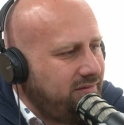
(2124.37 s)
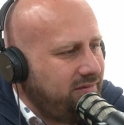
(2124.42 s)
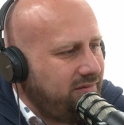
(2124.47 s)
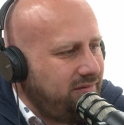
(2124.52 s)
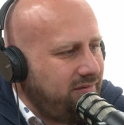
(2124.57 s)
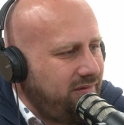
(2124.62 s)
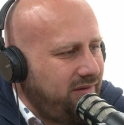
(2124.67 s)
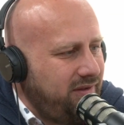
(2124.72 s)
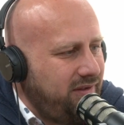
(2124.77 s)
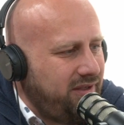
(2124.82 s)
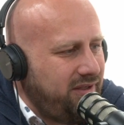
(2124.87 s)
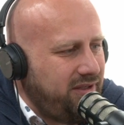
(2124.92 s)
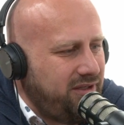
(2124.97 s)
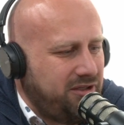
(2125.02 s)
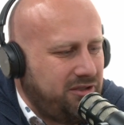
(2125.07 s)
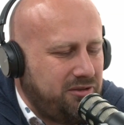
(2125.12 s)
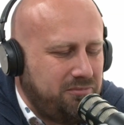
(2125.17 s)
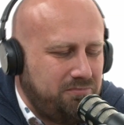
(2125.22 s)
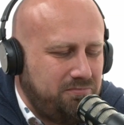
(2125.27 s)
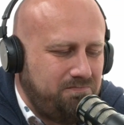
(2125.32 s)
Yeah.
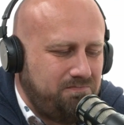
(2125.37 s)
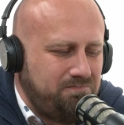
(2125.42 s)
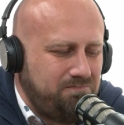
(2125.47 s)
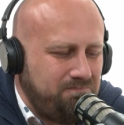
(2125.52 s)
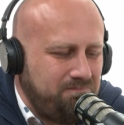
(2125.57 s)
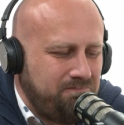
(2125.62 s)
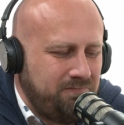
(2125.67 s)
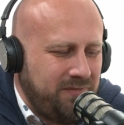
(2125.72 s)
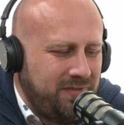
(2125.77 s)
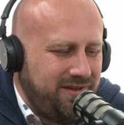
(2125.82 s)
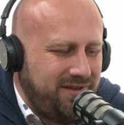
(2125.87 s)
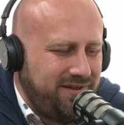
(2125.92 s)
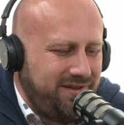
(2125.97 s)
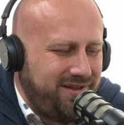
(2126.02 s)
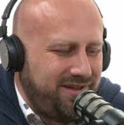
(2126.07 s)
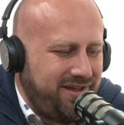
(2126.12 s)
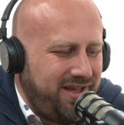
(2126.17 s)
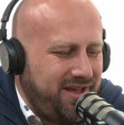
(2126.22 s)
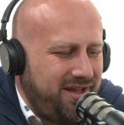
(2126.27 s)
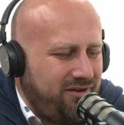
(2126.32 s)
Um,
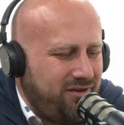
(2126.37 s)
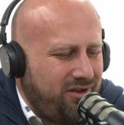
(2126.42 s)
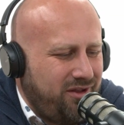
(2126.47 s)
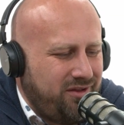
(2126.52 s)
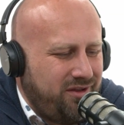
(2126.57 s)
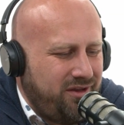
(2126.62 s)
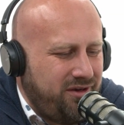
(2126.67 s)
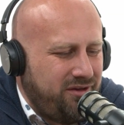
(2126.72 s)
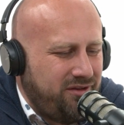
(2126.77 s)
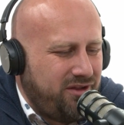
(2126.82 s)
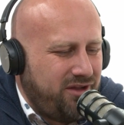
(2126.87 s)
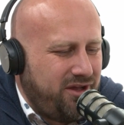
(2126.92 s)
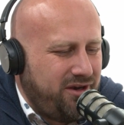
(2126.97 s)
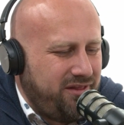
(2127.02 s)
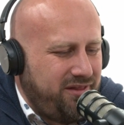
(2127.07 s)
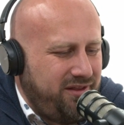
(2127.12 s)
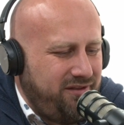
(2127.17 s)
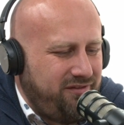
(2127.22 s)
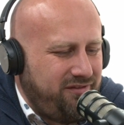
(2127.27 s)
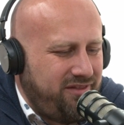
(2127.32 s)
again, in a lot of
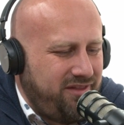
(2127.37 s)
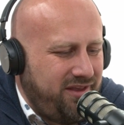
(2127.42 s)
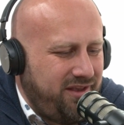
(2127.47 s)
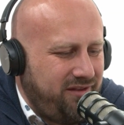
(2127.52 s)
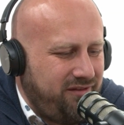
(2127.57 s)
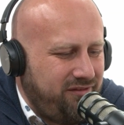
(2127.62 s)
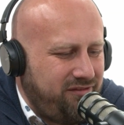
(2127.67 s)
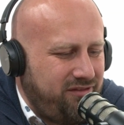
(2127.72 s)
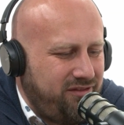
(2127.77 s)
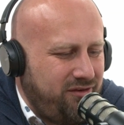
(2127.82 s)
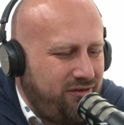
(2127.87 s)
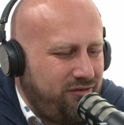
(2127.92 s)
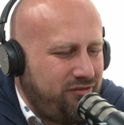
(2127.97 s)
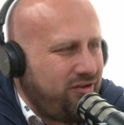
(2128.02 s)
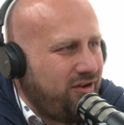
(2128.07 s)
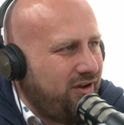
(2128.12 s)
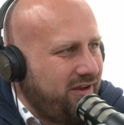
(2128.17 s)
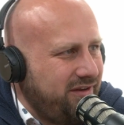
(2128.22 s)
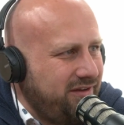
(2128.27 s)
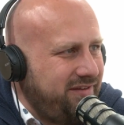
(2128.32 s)
these things, there's
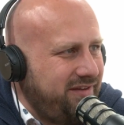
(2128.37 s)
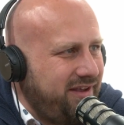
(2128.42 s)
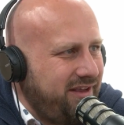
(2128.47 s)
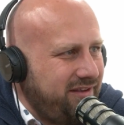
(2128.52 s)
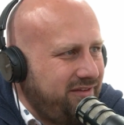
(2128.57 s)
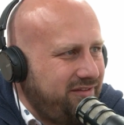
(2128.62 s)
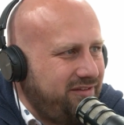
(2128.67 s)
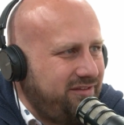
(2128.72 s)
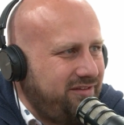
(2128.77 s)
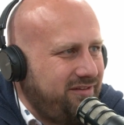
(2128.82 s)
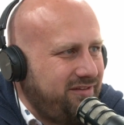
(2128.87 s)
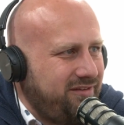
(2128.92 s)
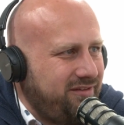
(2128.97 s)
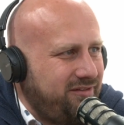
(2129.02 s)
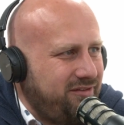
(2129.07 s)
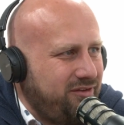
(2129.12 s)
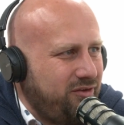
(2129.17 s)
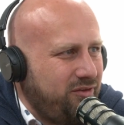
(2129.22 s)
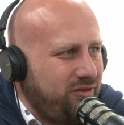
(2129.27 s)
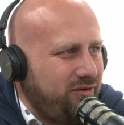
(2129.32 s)
context.
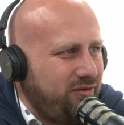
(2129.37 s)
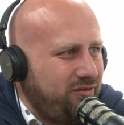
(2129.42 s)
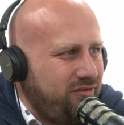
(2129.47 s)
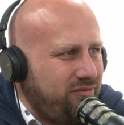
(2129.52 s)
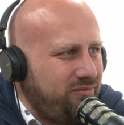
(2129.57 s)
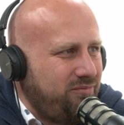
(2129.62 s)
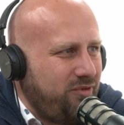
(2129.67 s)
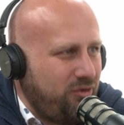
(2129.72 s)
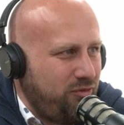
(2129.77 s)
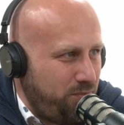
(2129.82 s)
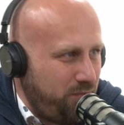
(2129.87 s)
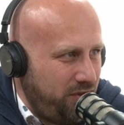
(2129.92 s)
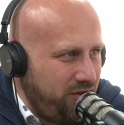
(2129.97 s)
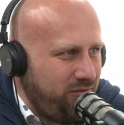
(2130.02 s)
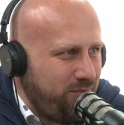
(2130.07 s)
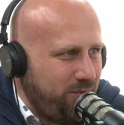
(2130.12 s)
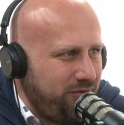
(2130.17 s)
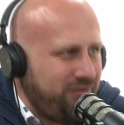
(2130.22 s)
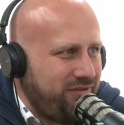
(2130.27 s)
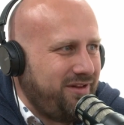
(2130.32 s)
So there's there's
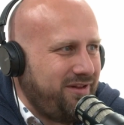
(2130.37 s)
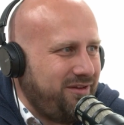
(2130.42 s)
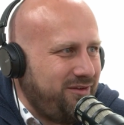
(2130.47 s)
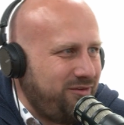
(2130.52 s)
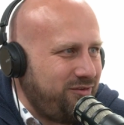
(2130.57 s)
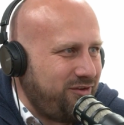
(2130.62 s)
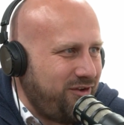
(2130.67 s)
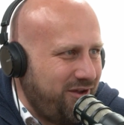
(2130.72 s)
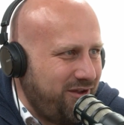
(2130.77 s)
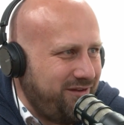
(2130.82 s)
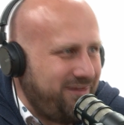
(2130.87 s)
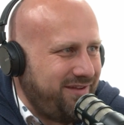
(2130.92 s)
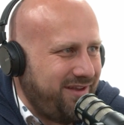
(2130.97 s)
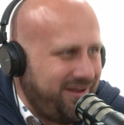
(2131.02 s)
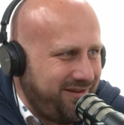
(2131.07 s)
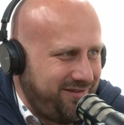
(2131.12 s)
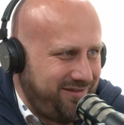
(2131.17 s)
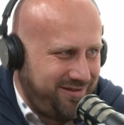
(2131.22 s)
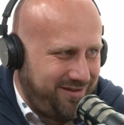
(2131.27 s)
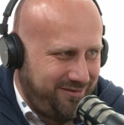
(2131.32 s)
principles, and then there's
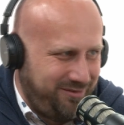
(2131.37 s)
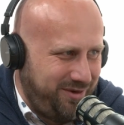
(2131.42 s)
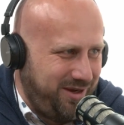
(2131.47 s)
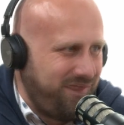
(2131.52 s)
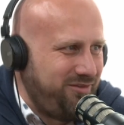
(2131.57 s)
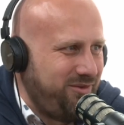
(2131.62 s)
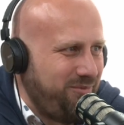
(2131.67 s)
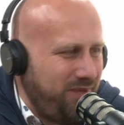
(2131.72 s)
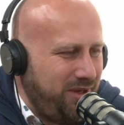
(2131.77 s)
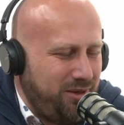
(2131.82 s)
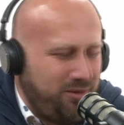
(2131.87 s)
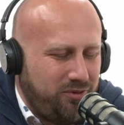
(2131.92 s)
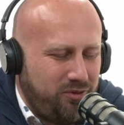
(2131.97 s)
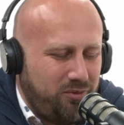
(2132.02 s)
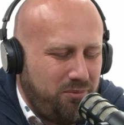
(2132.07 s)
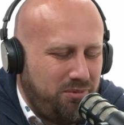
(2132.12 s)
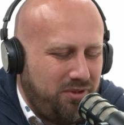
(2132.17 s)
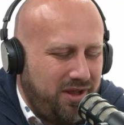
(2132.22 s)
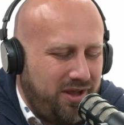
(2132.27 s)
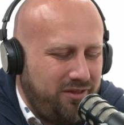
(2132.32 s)
context, and we have yeah. to be able to
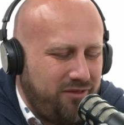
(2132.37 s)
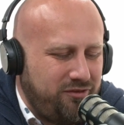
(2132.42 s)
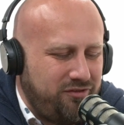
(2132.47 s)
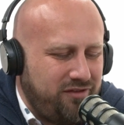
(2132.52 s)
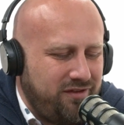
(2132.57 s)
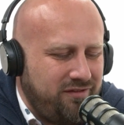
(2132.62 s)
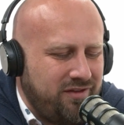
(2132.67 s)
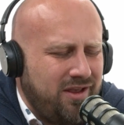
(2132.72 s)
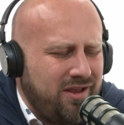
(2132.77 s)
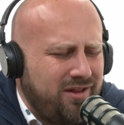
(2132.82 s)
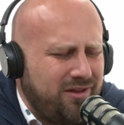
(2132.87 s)
apply those things.